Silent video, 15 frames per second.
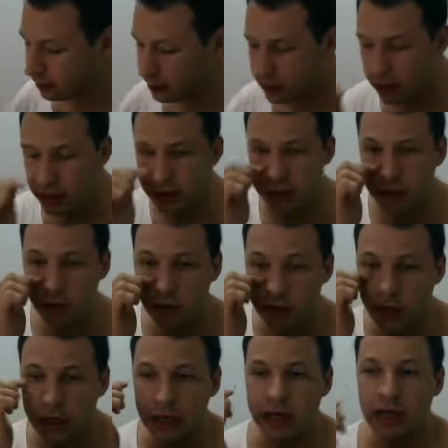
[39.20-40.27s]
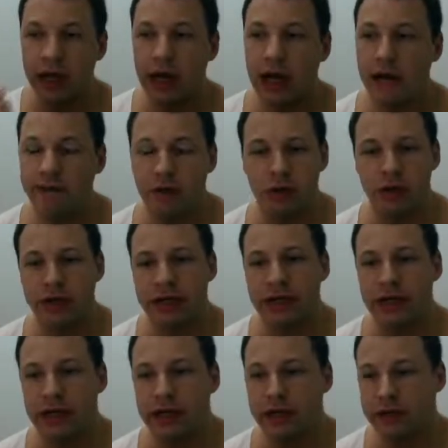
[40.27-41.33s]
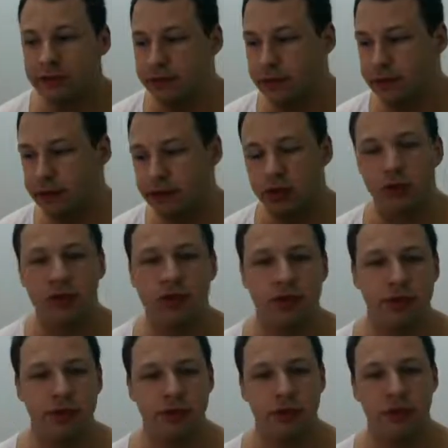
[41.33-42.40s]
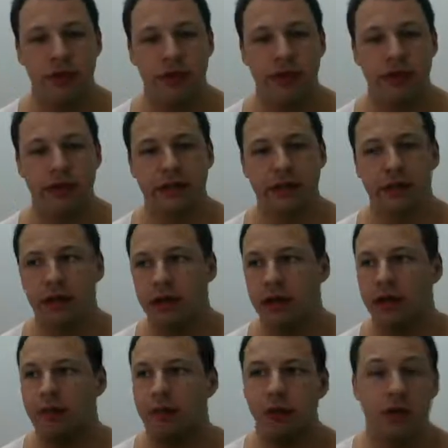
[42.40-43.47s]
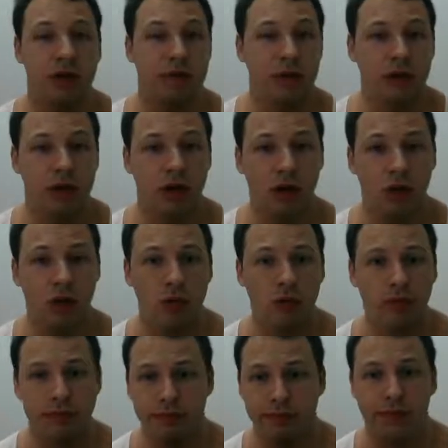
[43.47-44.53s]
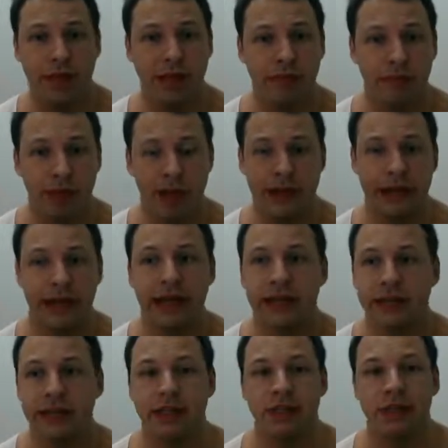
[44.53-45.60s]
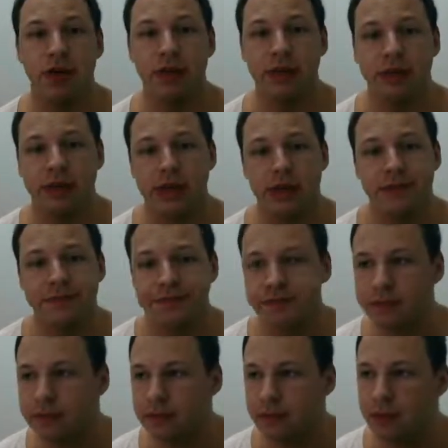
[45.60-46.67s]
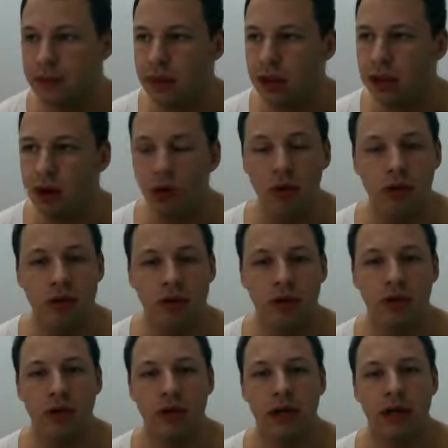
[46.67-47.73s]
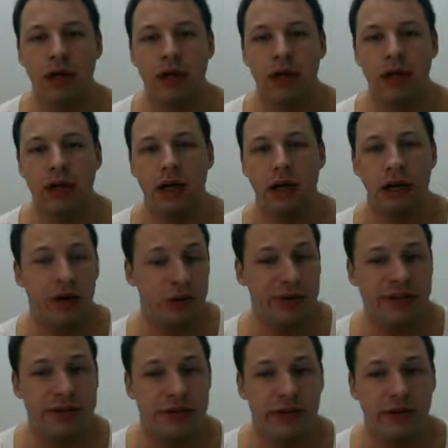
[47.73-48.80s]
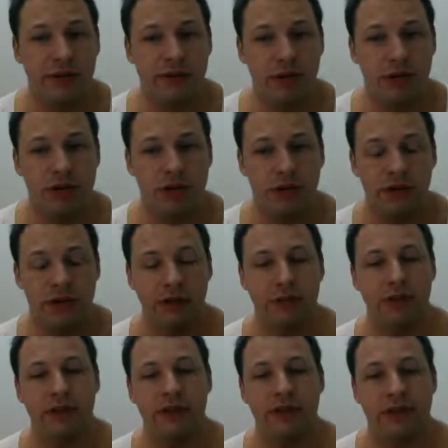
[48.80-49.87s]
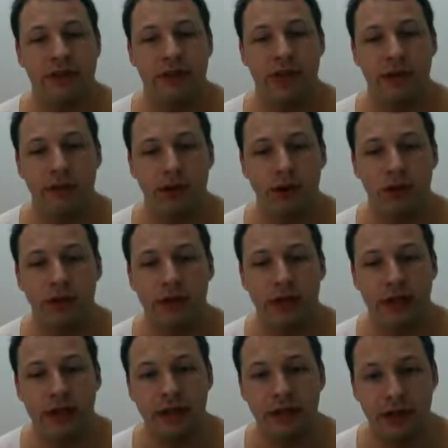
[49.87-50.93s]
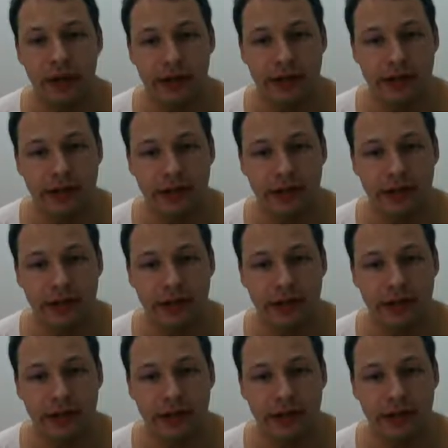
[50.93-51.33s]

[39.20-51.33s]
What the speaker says: So I've already kind of told you before that Pokemon Go made by Niantic is obviously also a reskinned version of their previous game called Ingress.